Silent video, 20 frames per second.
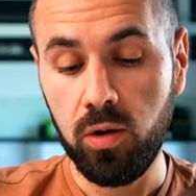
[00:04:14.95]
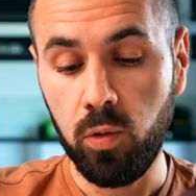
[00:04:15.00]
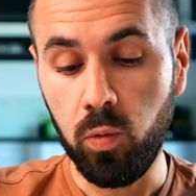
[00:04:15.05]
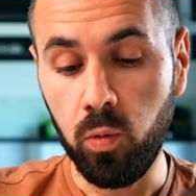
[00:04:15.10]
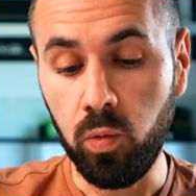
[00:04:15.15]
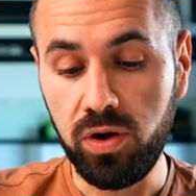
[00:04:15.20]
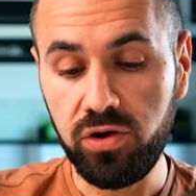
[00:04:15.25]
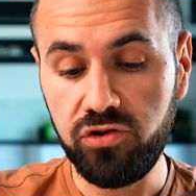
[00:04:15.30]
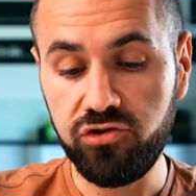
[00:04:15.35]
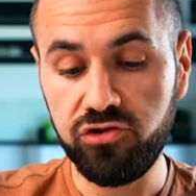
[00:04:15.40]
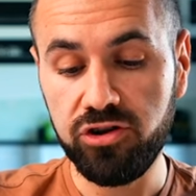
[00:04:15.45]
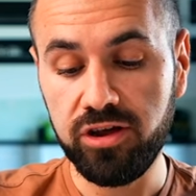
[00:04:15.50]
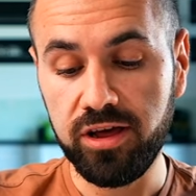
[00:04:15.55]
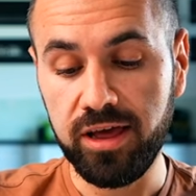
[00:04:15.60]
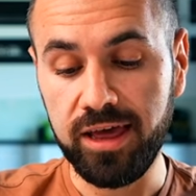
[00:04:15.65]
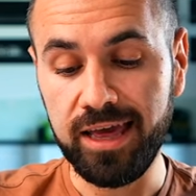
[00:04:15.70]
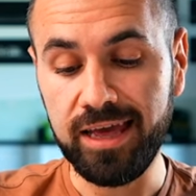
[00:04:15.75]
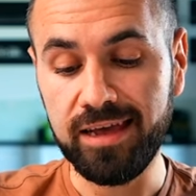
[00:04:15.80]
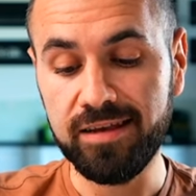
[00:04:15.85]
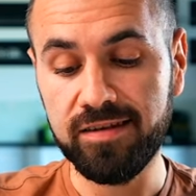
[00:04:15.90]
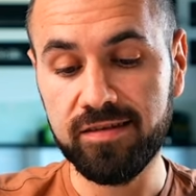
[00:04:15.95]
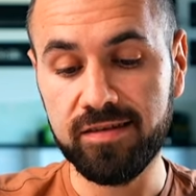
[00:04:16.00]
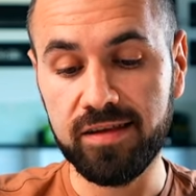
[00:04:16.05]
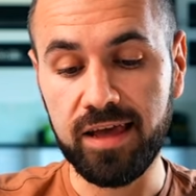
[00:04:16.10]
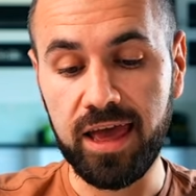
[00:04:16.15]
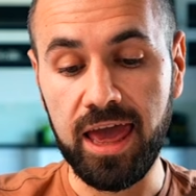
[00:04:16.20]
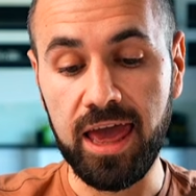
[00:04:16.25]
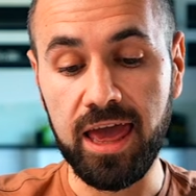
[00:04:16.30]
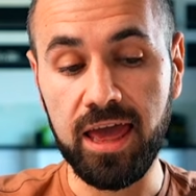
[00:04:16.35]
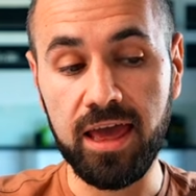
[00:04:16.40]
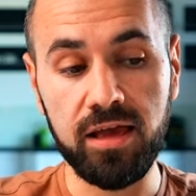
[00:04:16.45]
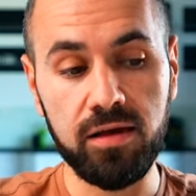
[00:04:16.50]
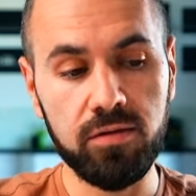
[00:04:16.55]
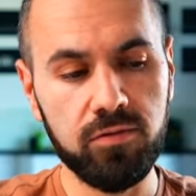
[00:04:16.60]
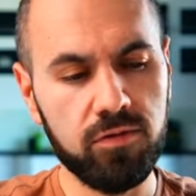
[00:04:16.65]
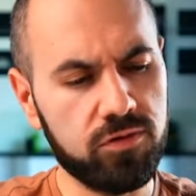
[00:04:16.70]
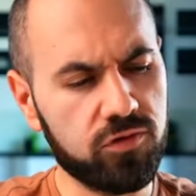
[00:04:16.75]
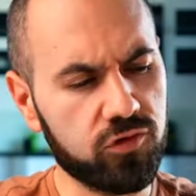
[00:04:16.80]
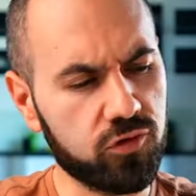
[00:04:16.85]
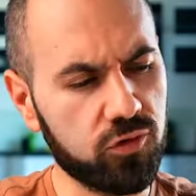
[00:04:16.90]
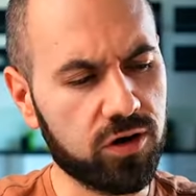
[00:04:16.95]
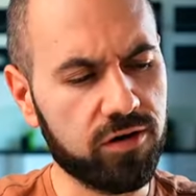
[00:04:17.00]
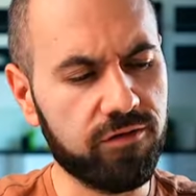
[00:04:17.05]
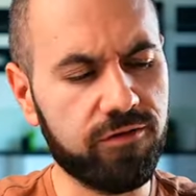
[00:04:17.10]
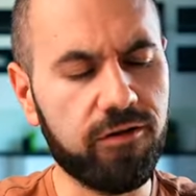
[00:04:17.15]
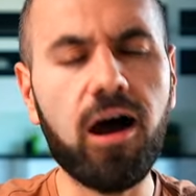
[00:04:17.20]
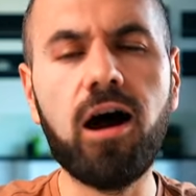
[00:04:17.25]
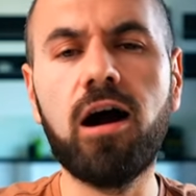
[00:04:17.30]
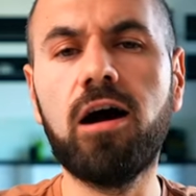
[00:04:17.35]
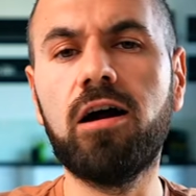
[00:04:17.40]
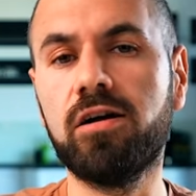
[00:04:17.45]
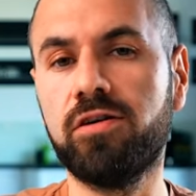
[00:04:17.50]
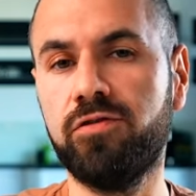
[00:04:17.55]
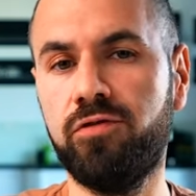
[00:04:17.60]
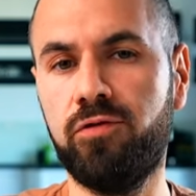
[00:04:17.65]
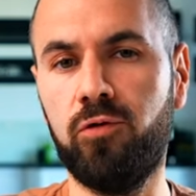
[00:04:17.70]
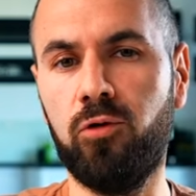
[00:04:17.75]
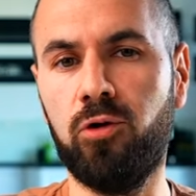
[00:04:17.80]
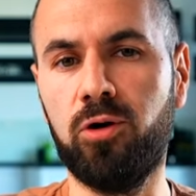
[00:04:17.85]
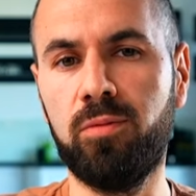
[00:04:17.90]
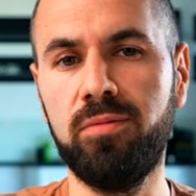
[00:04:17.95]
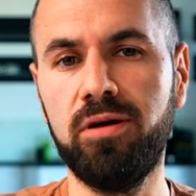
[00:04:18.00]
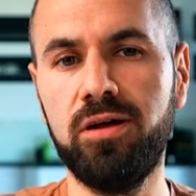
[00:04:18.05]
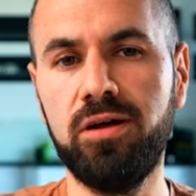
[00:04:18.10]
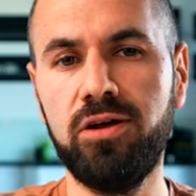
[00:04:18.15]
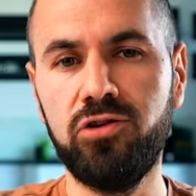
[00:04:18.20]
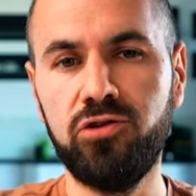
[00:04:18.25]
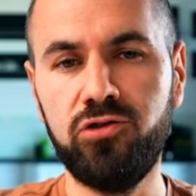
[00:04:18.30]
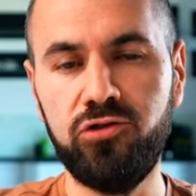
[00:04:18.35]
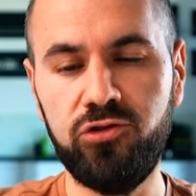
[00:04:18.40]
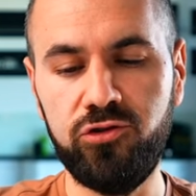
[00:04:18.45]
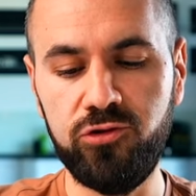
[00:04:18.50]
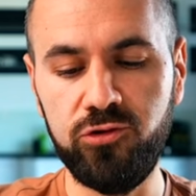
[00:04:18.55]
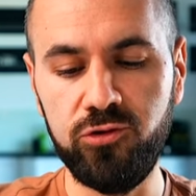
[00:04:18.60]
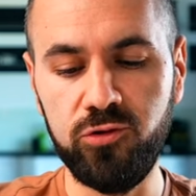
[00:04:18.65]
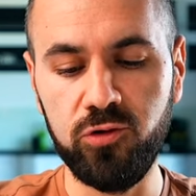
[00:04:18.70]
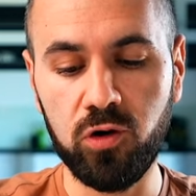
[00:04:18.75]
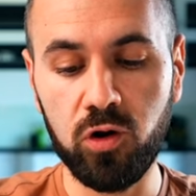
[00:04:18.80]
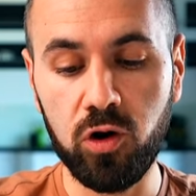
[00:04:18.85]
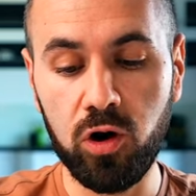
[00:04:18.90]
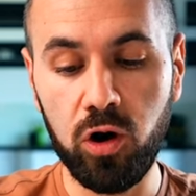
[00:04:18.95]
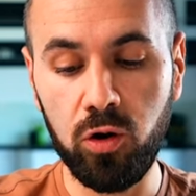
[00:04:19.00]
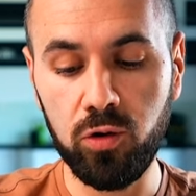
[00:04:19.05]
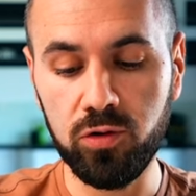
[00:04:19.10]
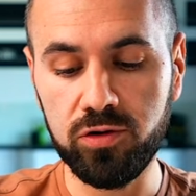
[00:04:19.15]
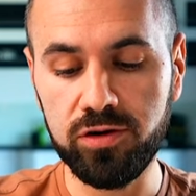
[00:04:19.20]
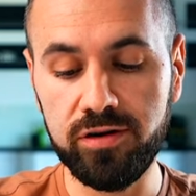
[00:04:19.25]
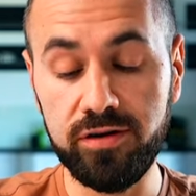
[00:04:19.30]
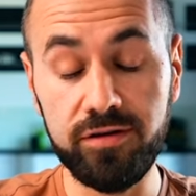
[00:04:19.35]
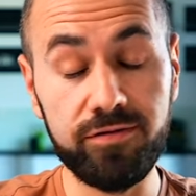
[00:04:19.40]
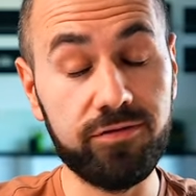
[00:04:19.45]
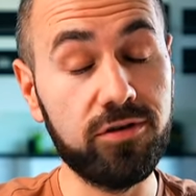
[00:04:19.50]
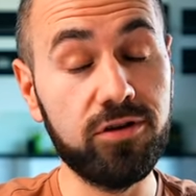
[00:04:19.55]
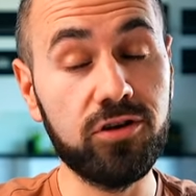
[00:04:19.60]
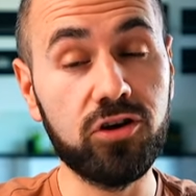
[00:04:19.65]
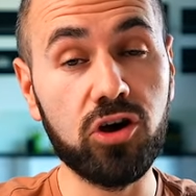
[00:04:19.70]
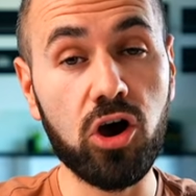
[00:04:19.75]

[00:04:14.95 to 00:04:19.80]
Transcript: which is a sort of art form to coat different